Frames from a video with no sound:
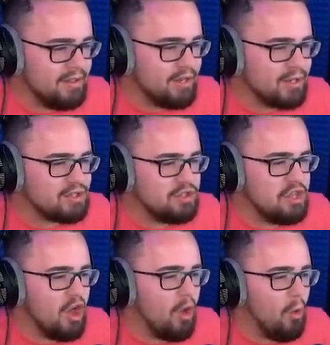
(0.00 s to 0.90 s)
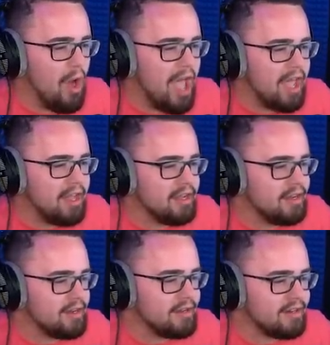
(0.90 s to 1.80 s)
am alive. I am safe.
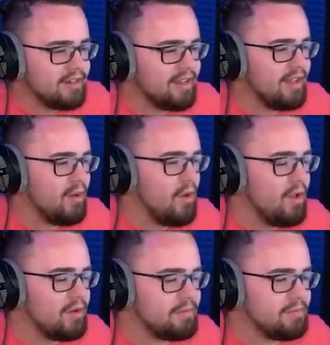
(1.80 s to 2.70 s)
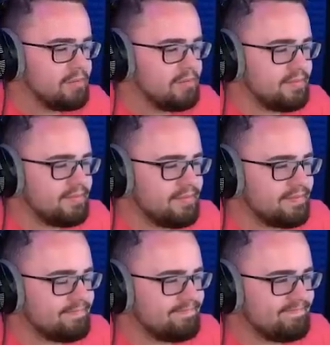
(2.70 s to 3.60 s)
I made it through your cruel, stupid
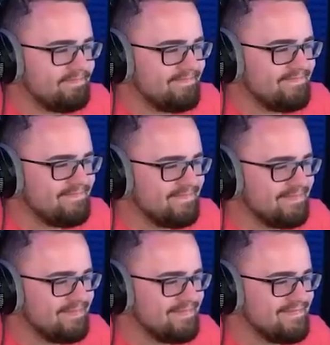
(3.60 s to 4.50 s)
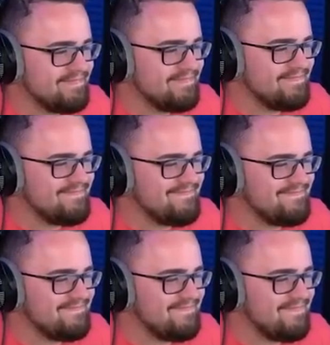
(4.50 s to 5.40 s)
games. You evil, evil
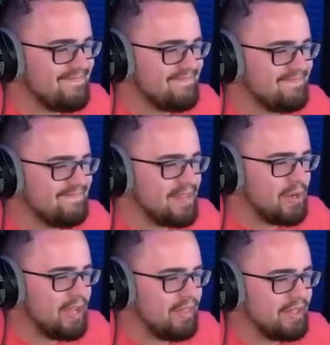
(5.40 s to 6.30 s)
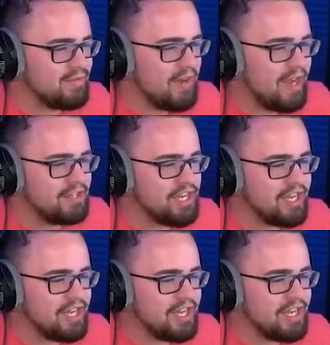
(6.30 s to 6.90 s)
man, you. Okay, that's fine.